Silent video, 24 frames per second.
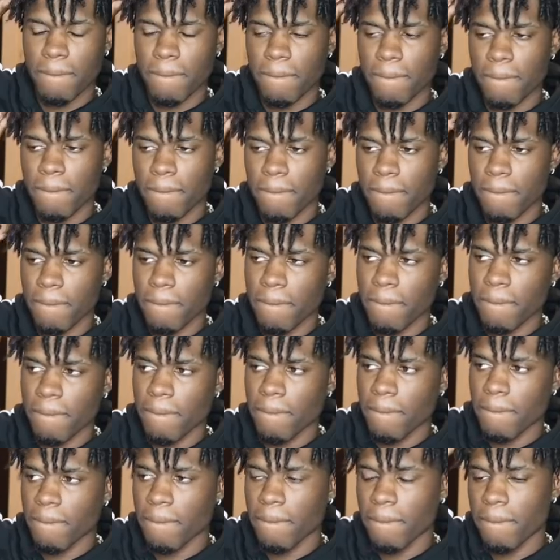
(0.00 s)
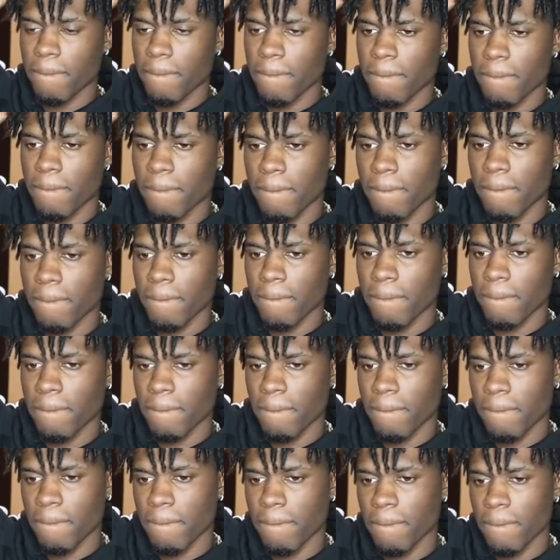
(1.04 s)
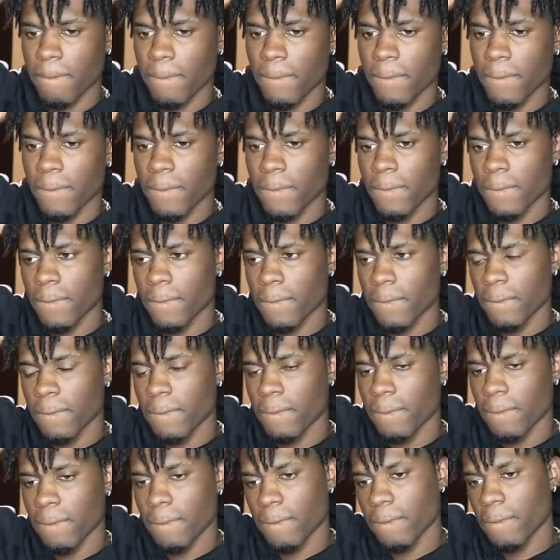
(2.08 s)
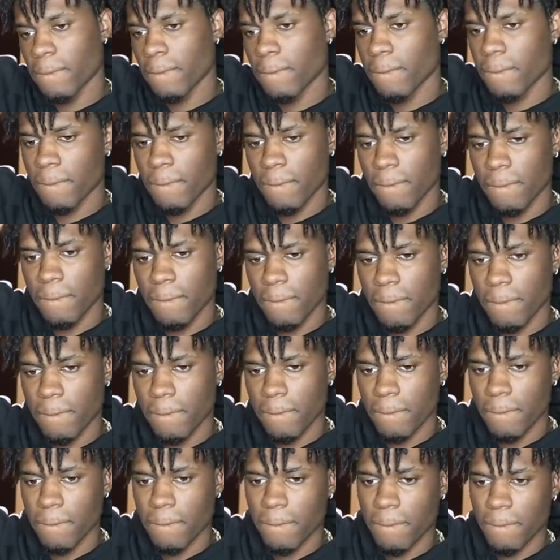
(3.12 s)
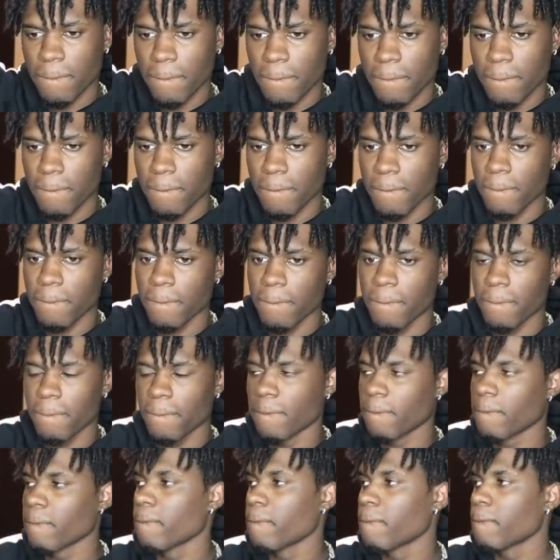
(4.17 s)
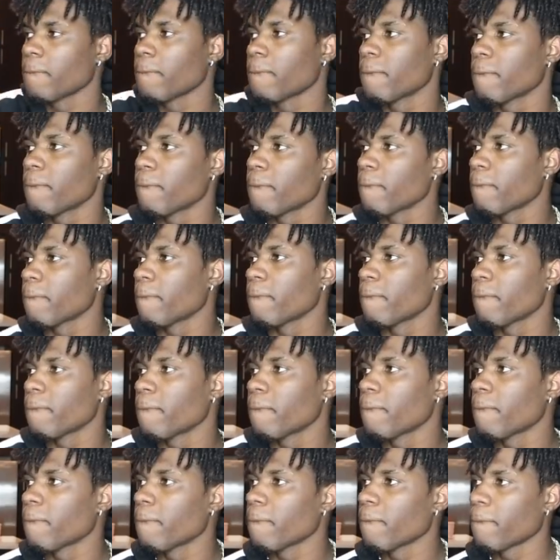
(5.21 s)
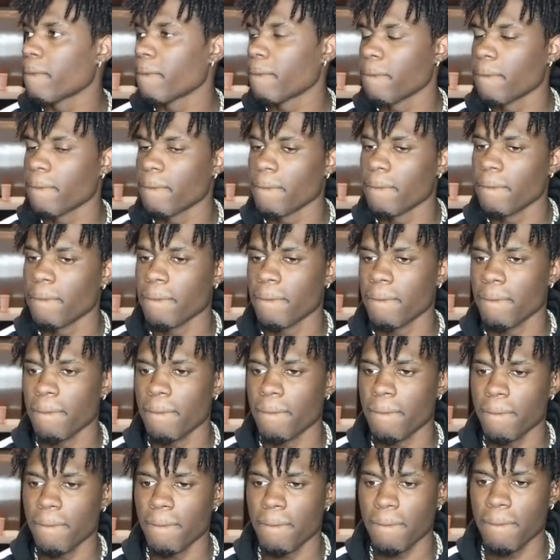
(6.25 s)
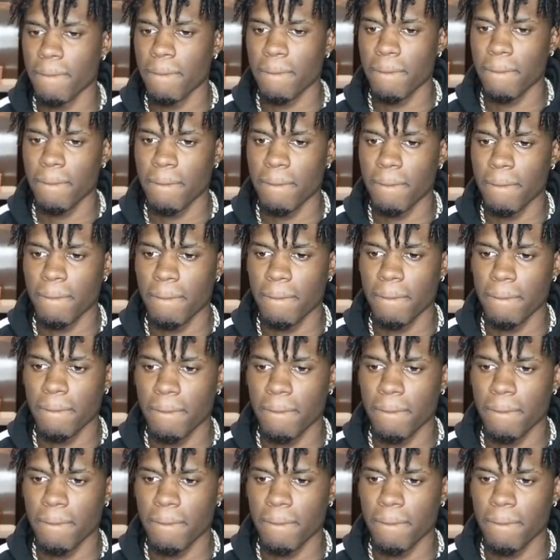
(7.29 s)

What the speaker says: The person shown says nothing.